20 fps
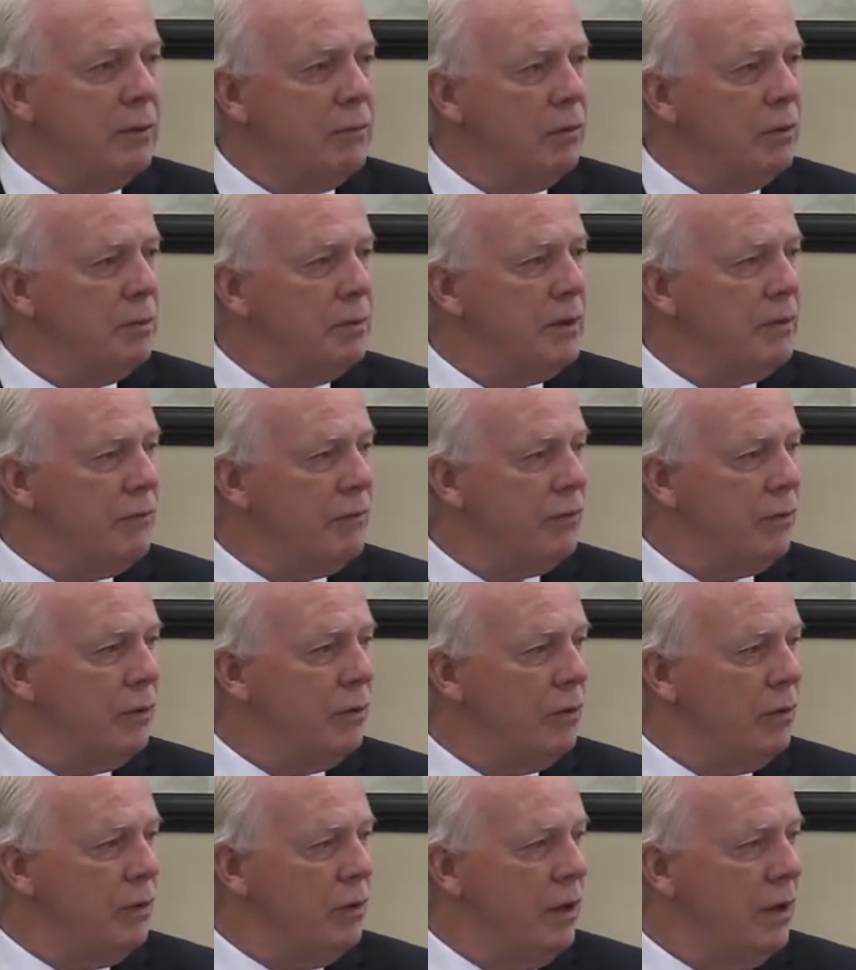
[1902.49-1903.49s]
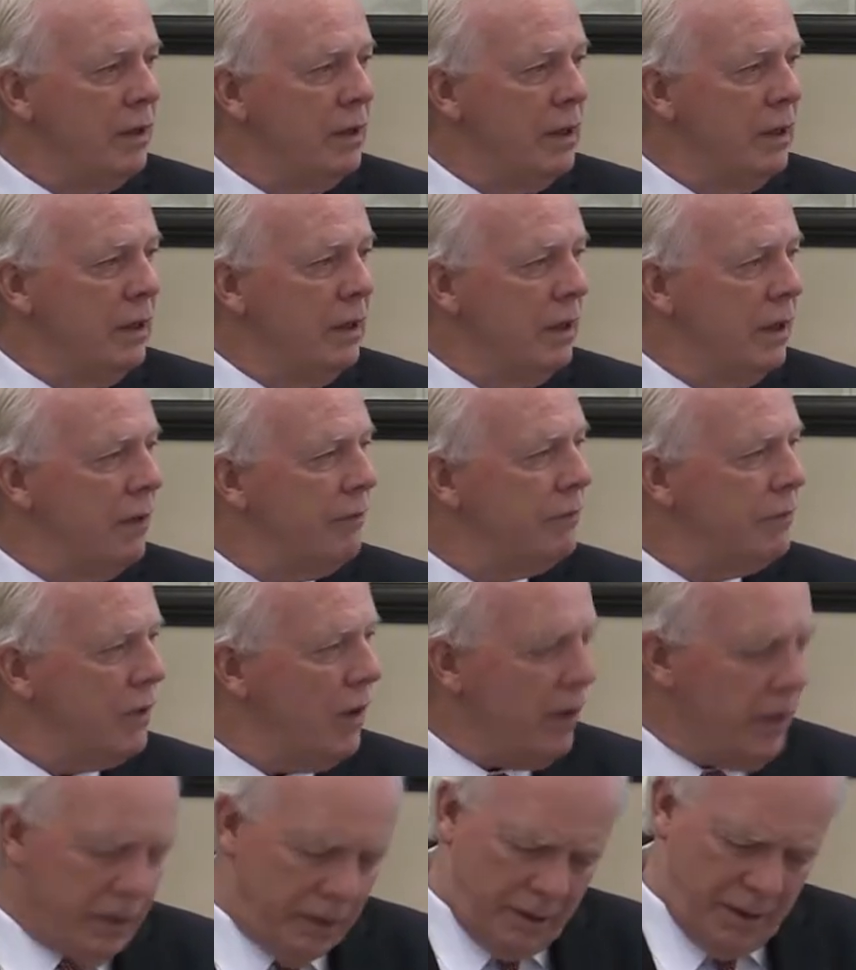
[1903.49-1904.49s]
will be full of
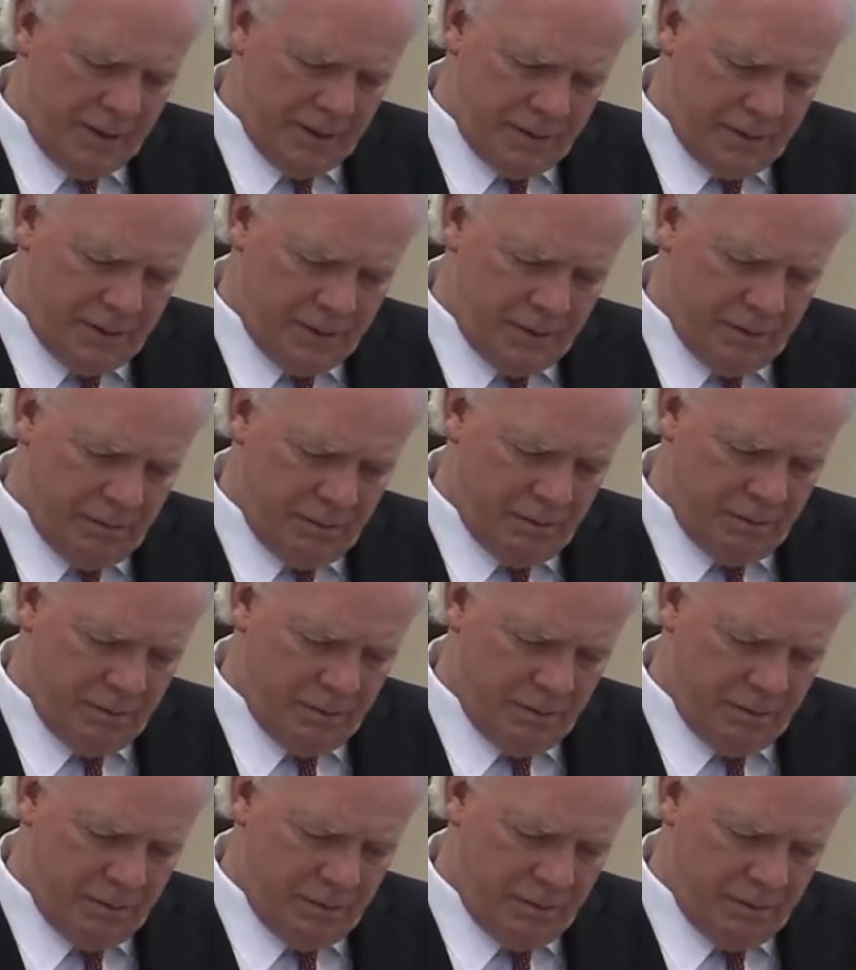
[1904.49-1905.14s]
darkness.